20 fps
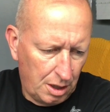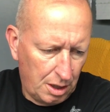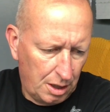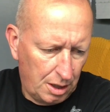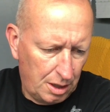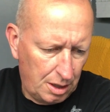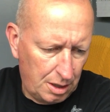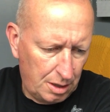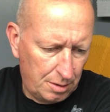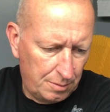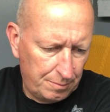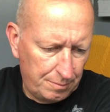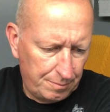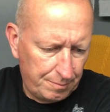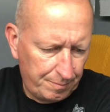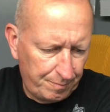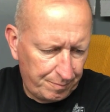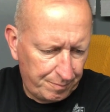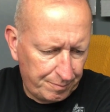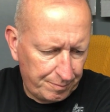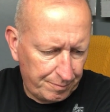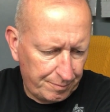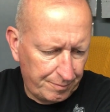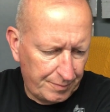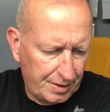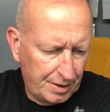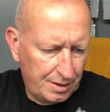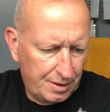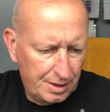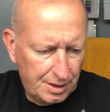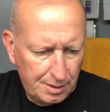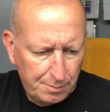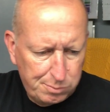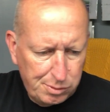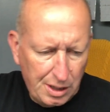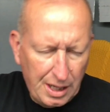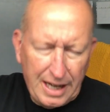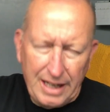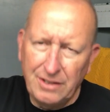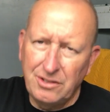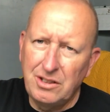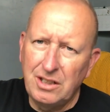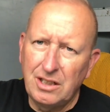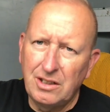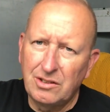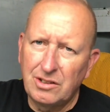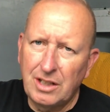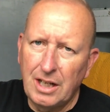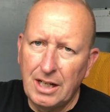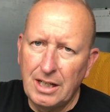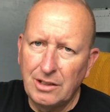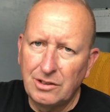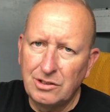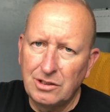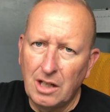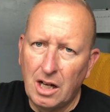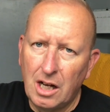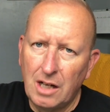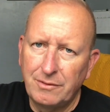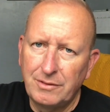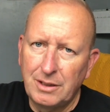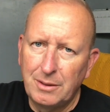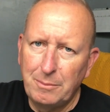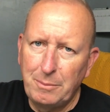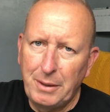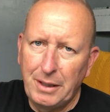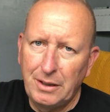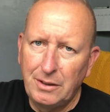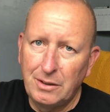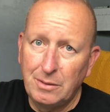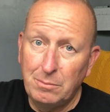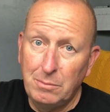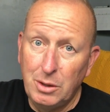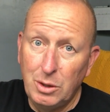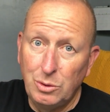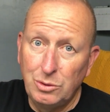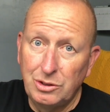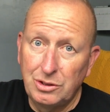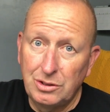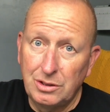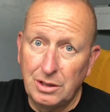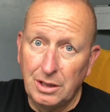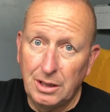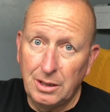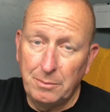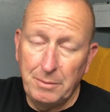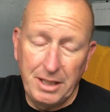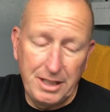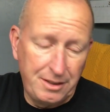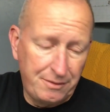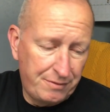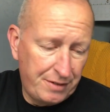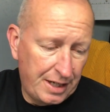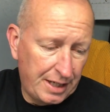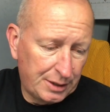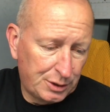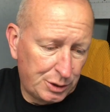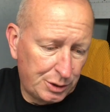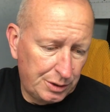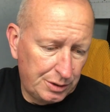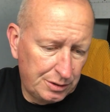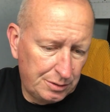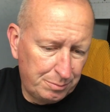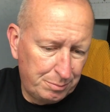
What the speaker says: The plastic is kind of soft compared to most manufacturers,